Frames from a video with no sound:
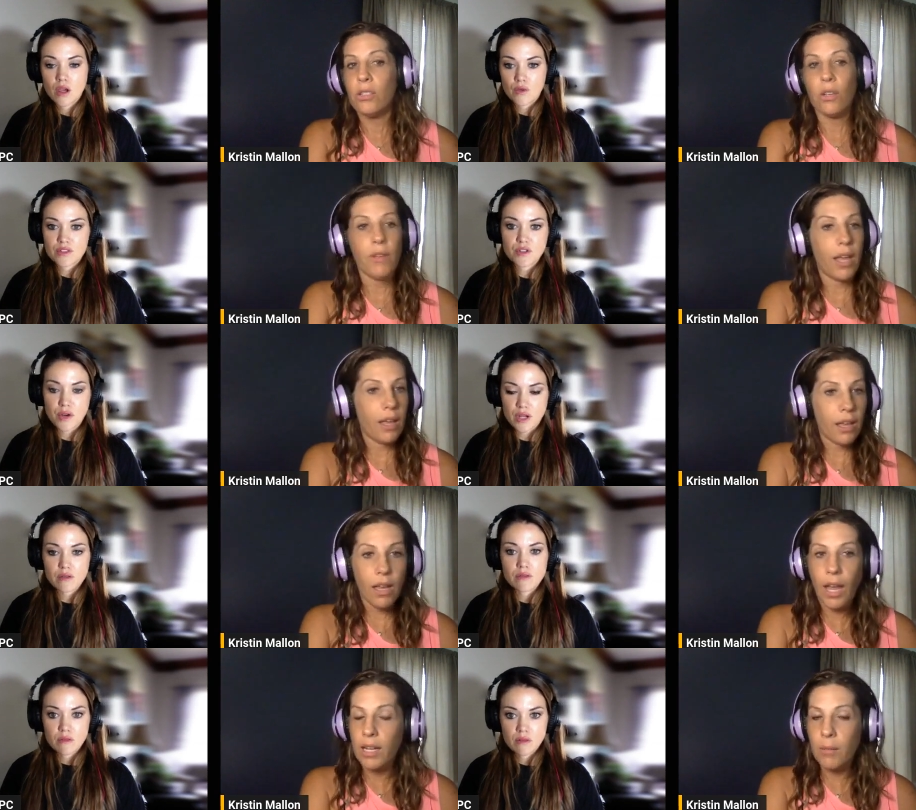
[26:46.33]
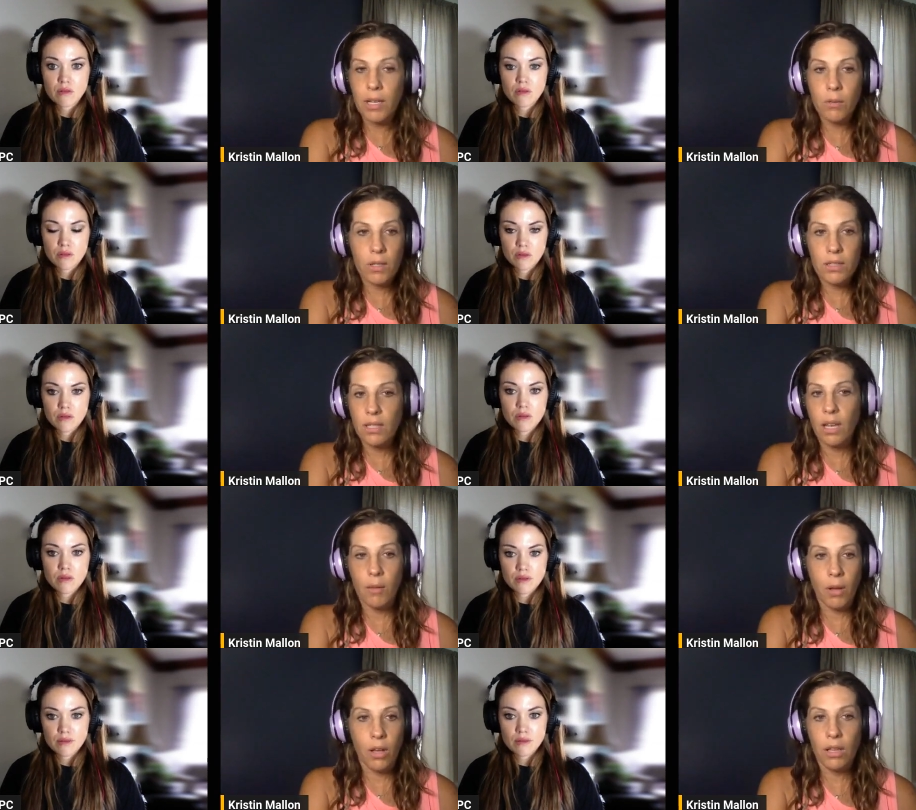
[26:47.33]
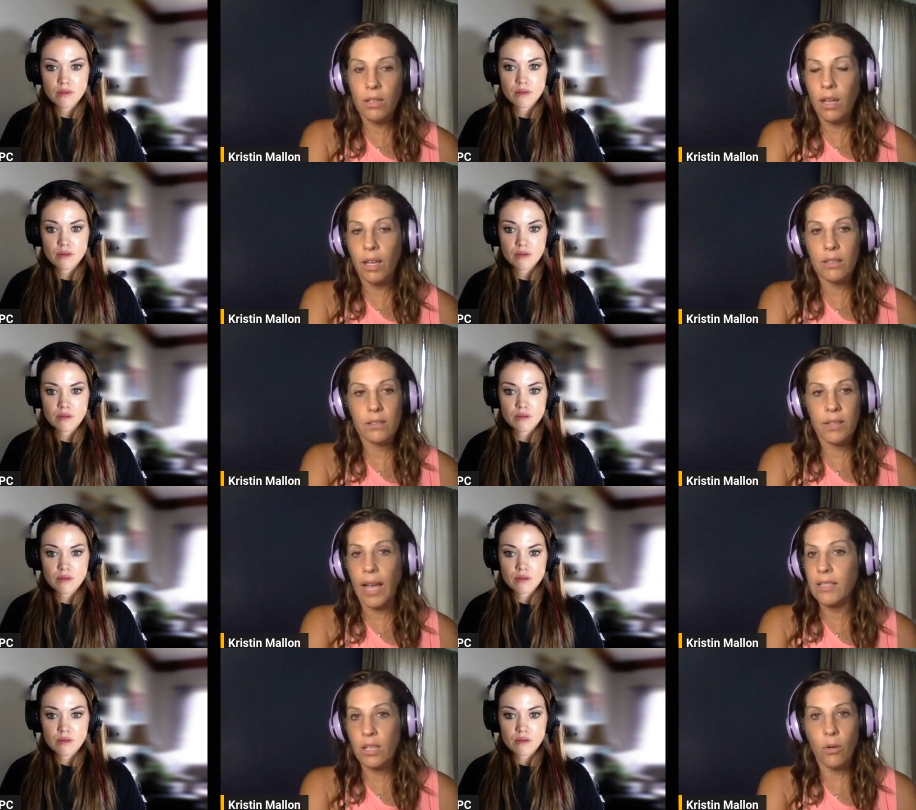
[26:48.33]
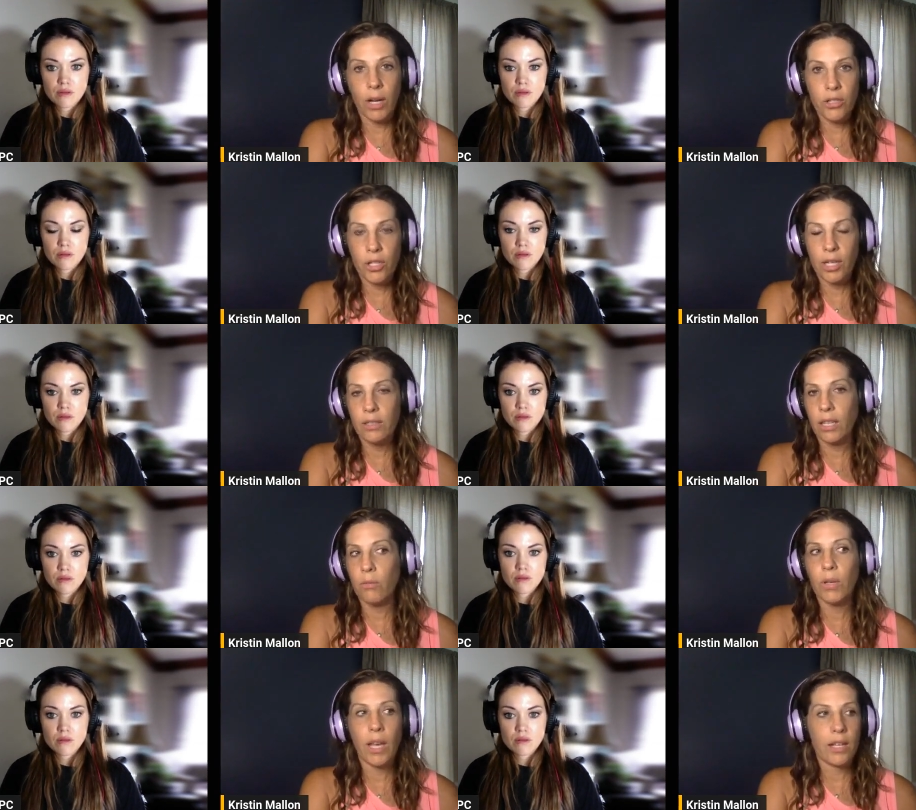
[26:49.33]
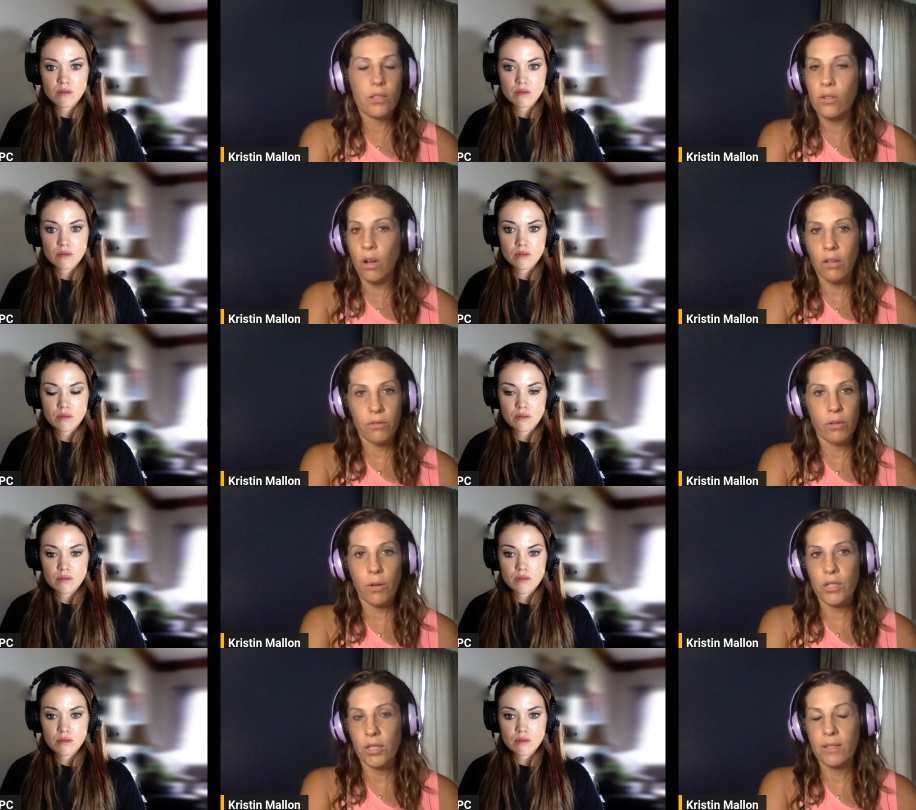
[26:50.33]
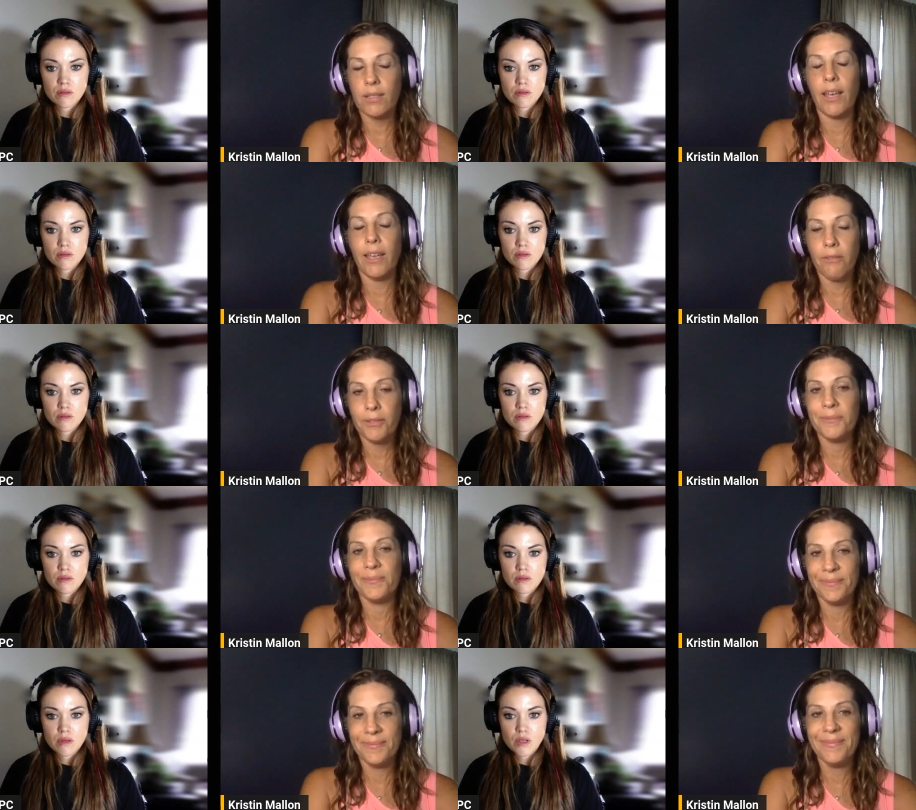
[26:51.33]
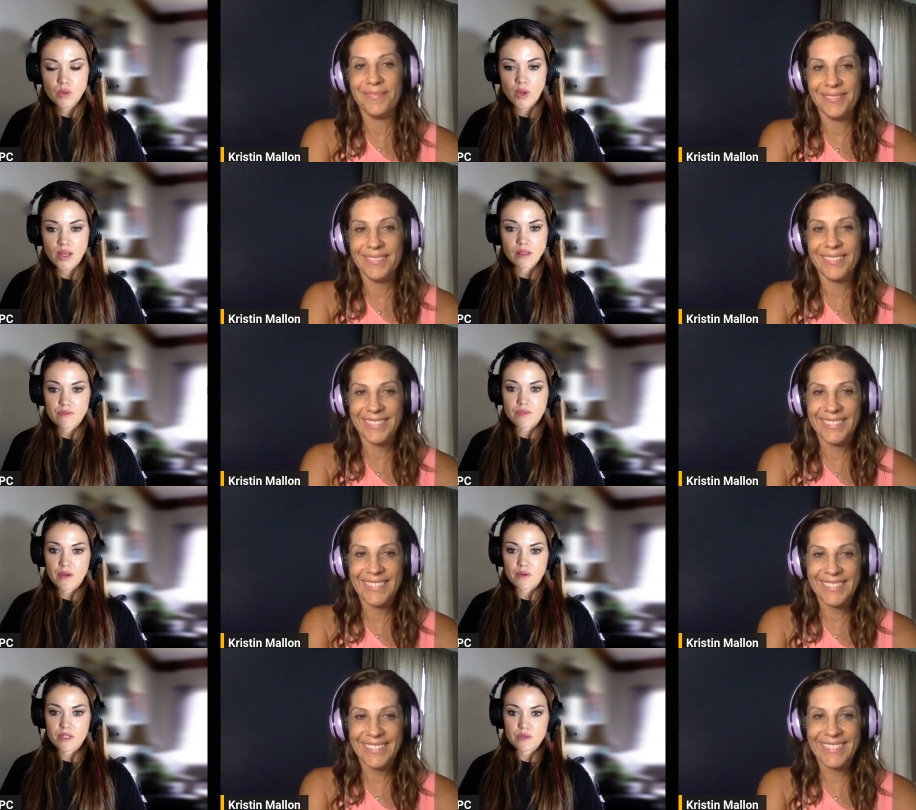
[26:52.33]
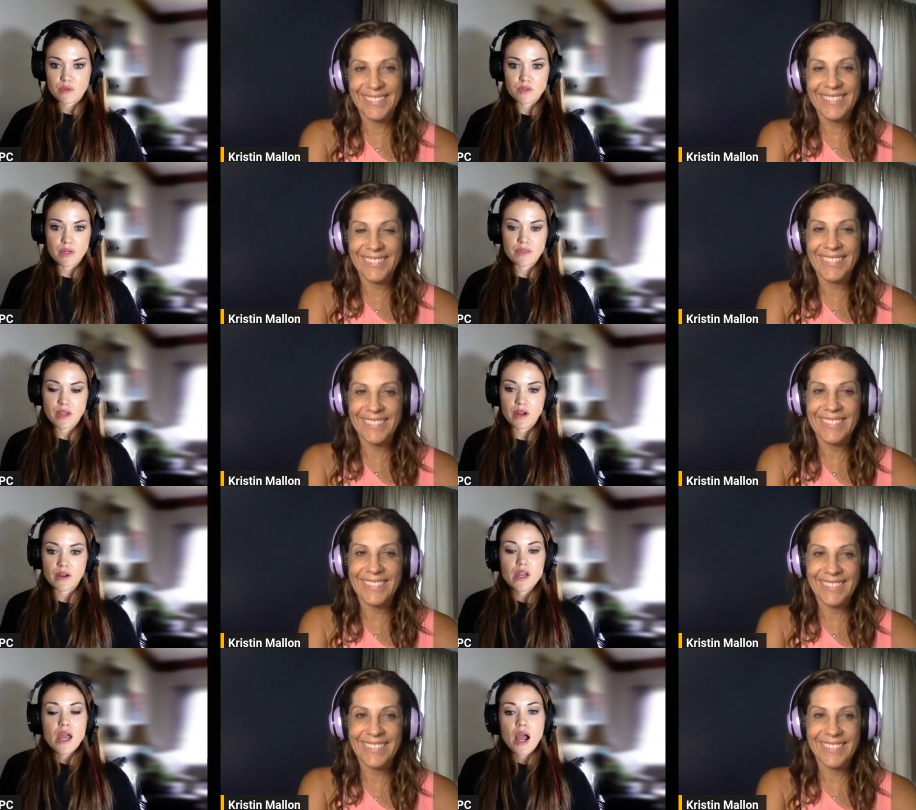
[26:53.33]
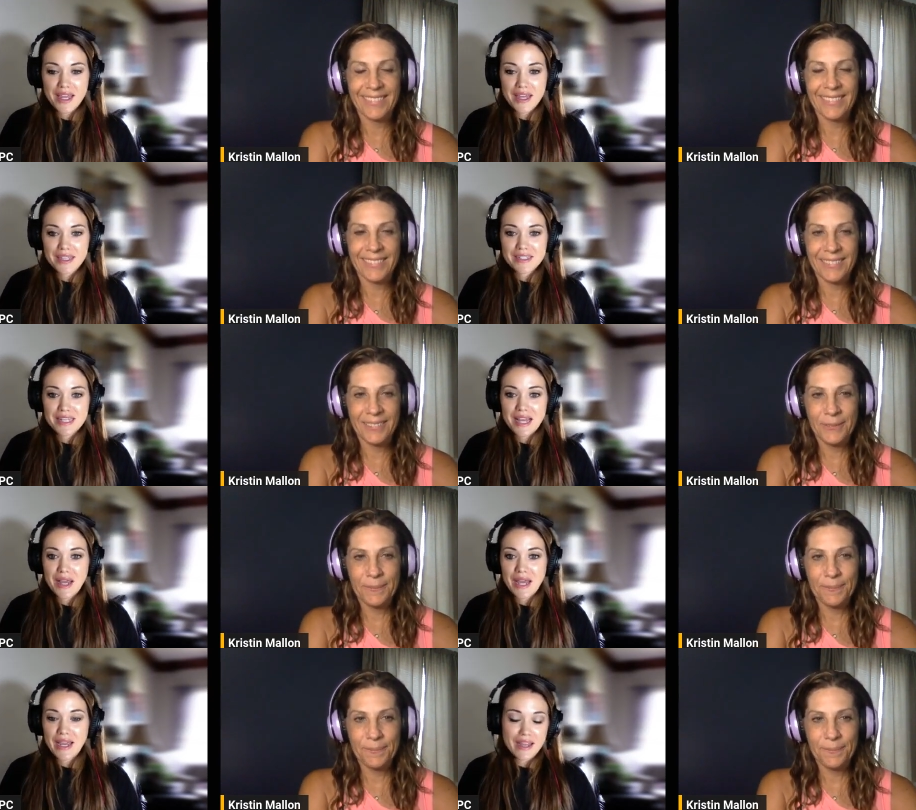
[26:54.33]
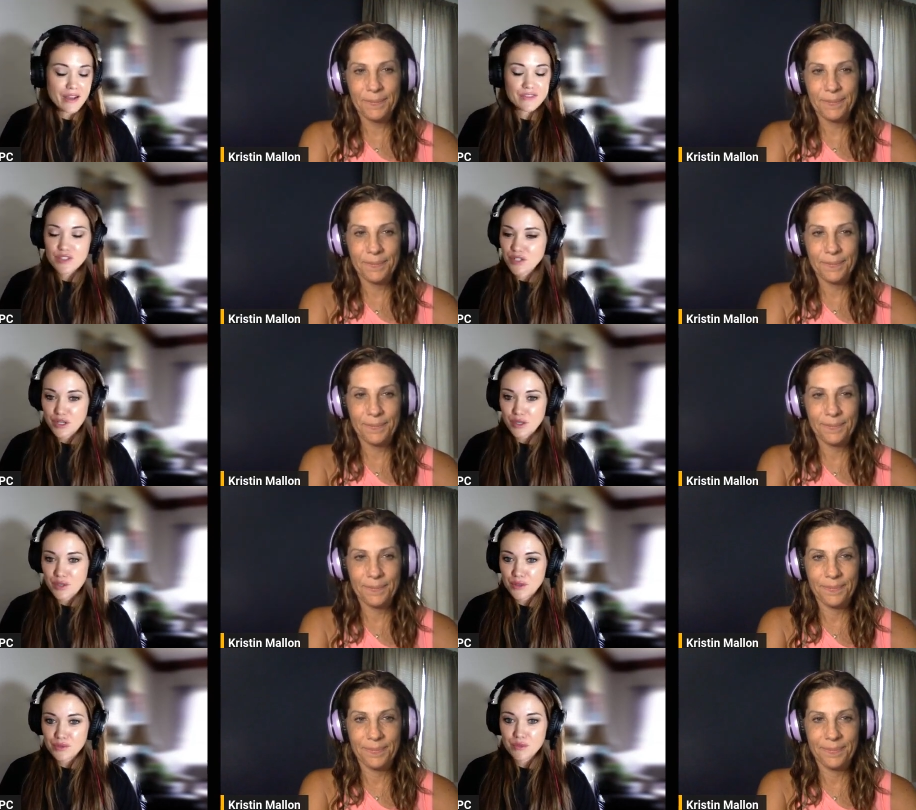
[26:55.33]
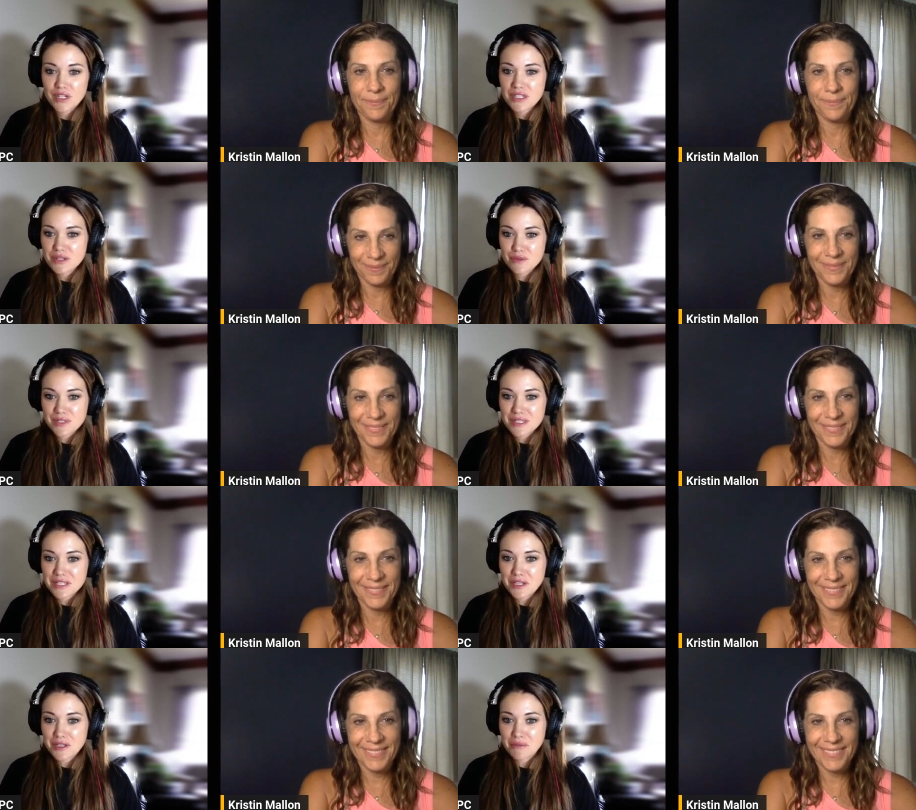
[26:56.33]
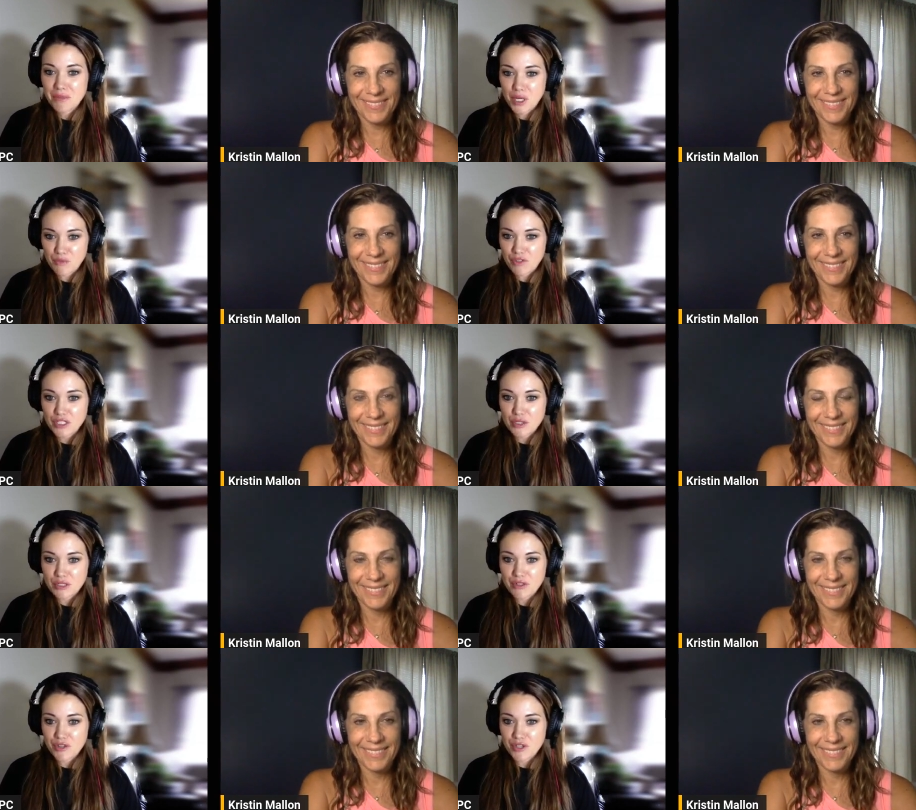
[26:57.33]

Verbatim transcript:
Speaker 1: so that's great. Anybody wants to come on and ask a question, like we answer all of the questions live.
Speaker 2: Oh, I love that resource right there. And I have to know what is a recent mom victory for